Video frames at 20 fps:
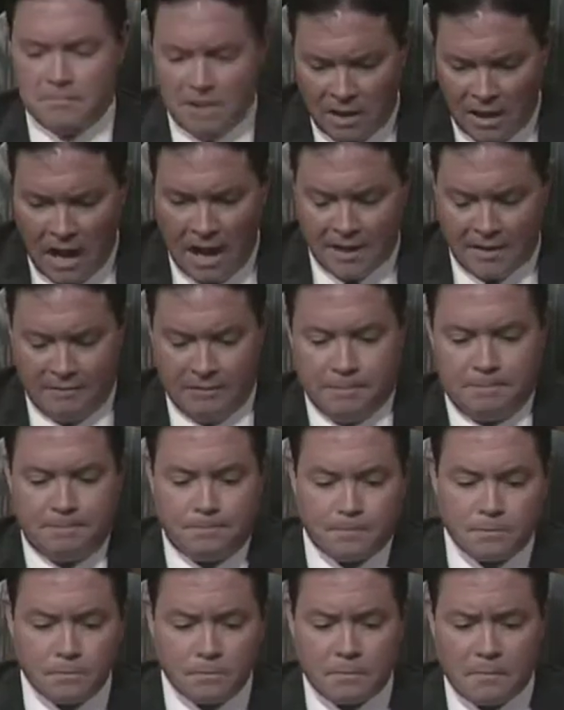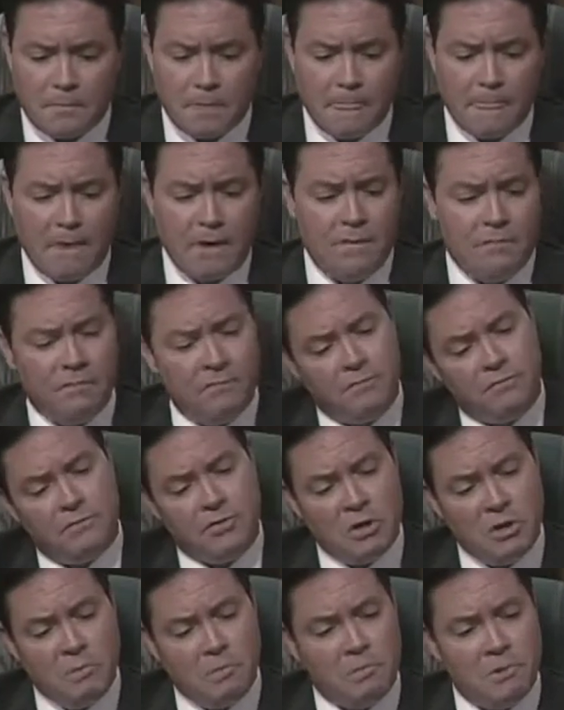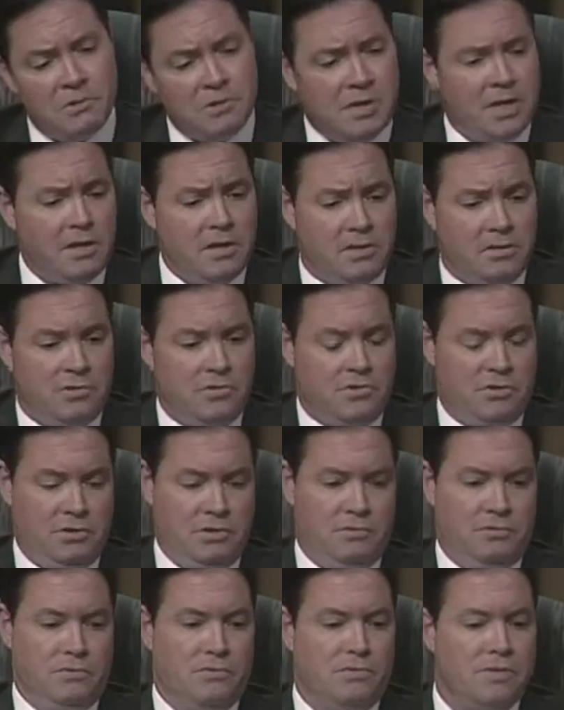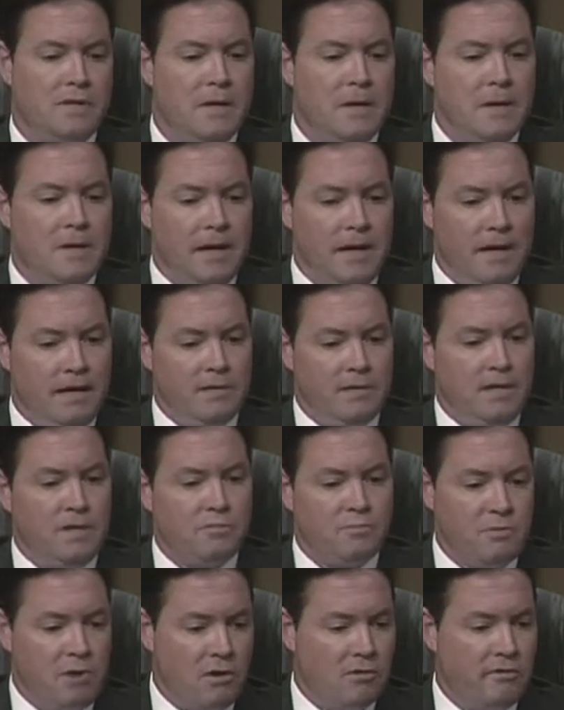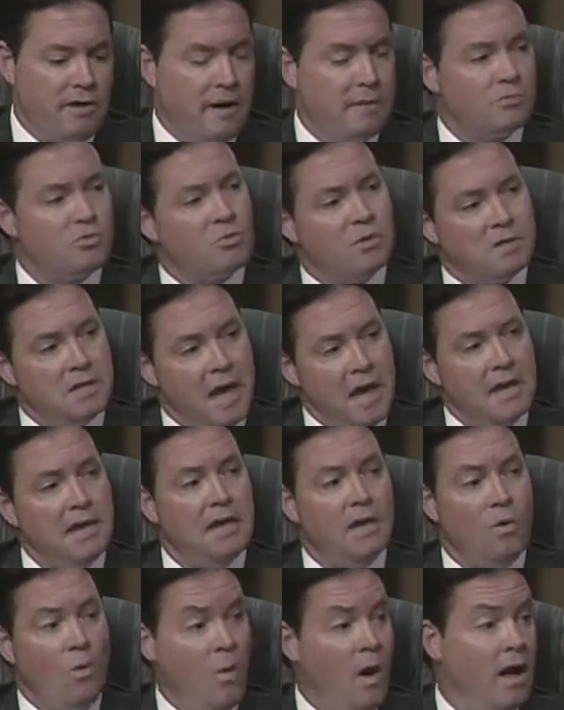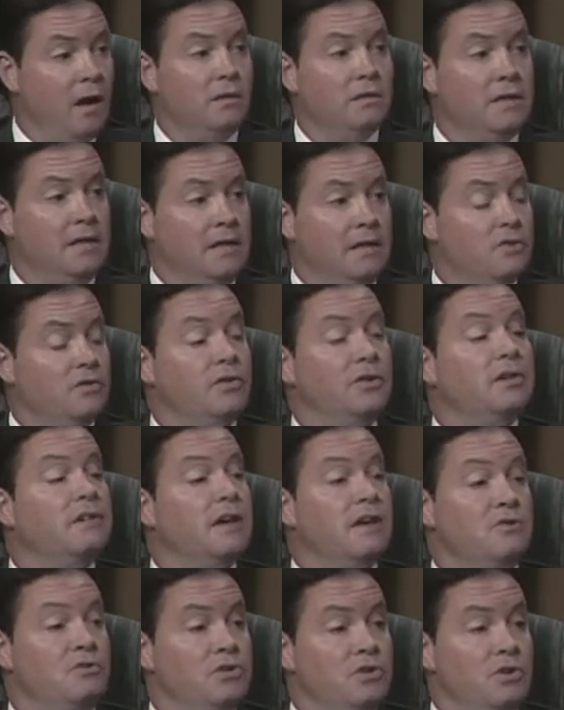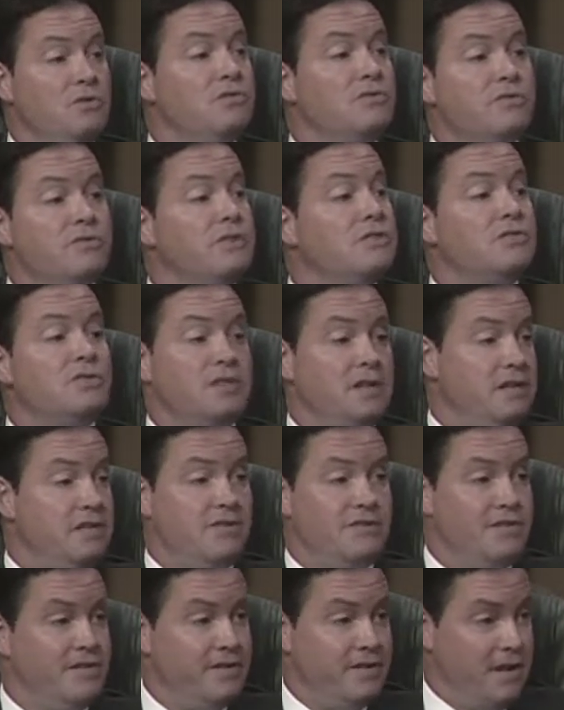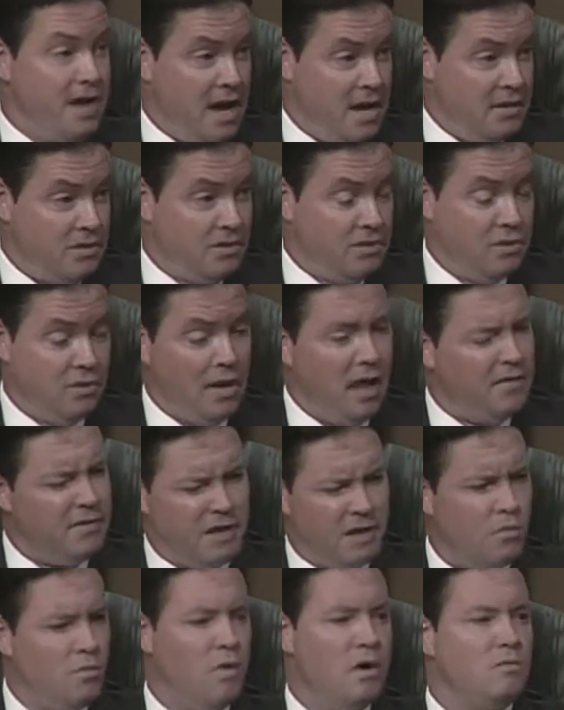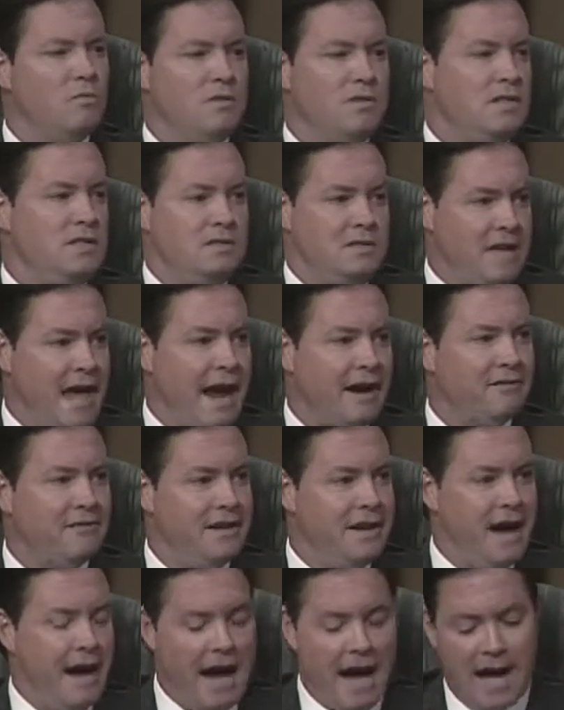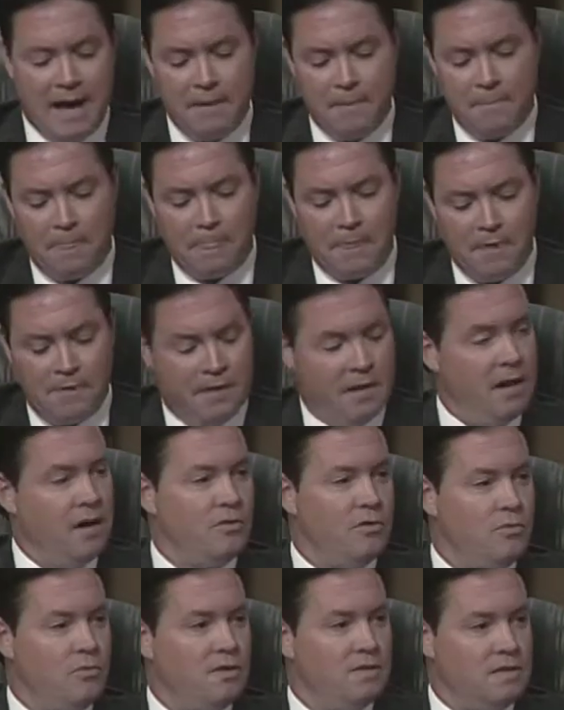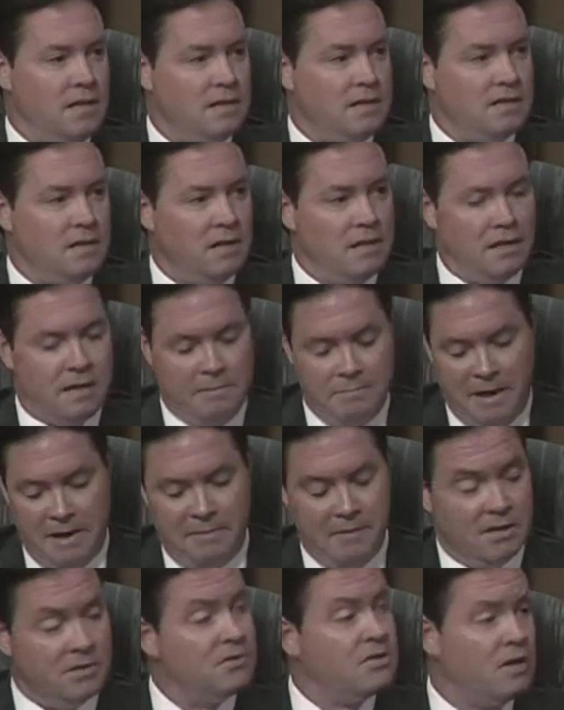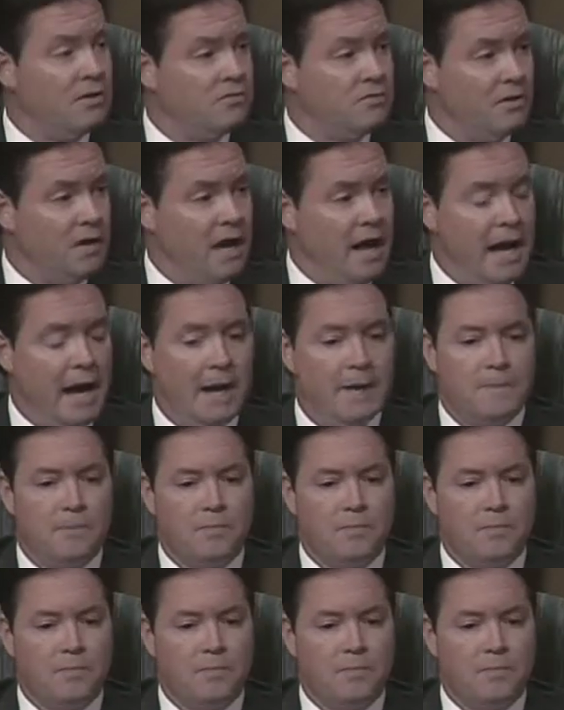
A lot of them. Two particular students in these programs were taking welding during their junior and senior year in high school. I think one was at Zachary High, the other was at maybe at Central High.